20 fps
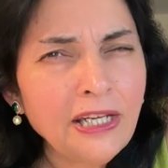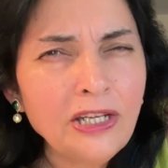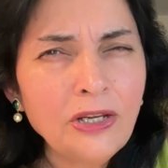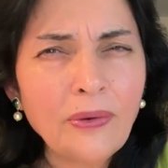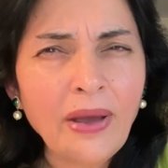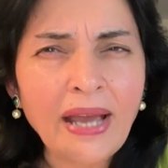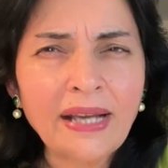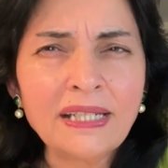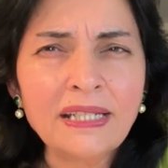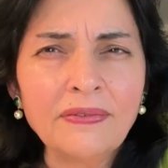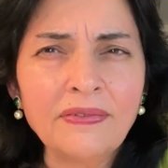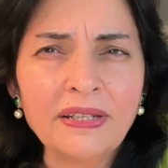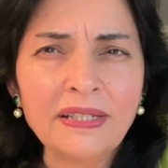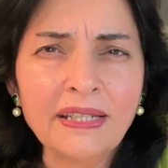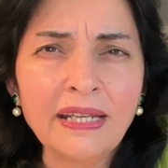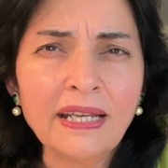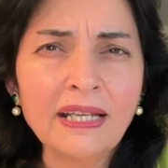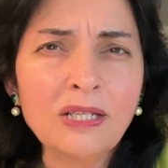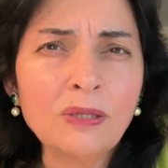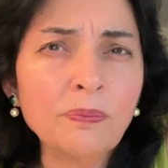new
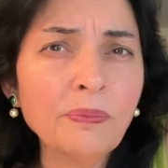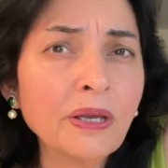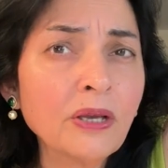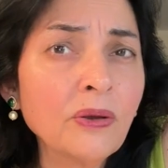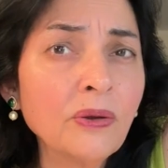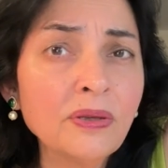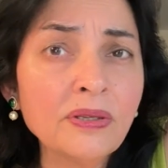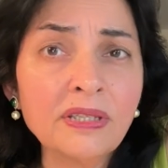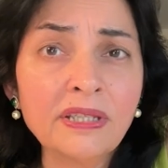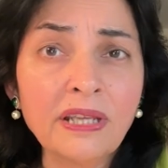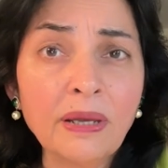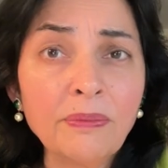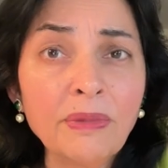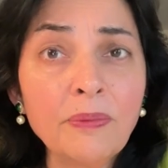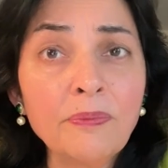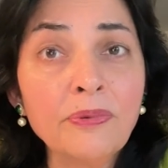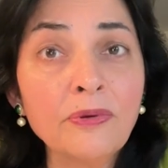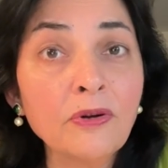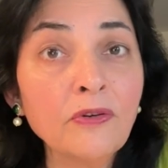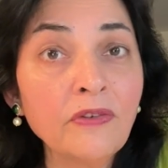activities because they may
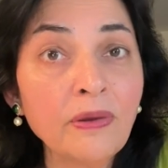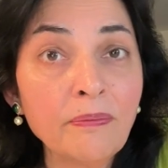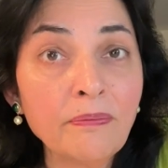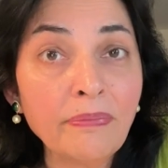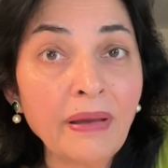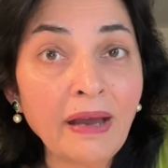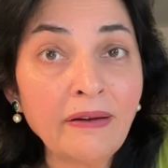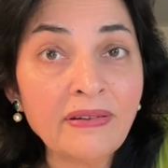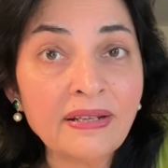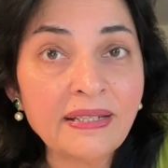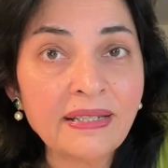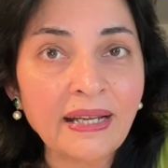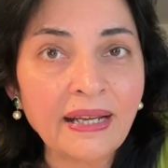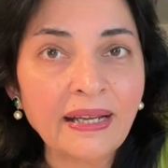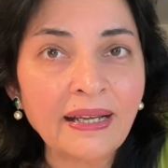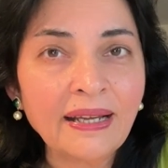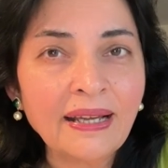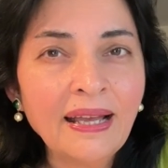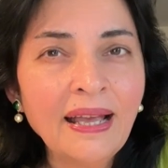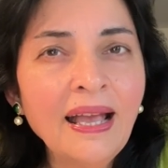prove
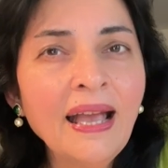embarrassing.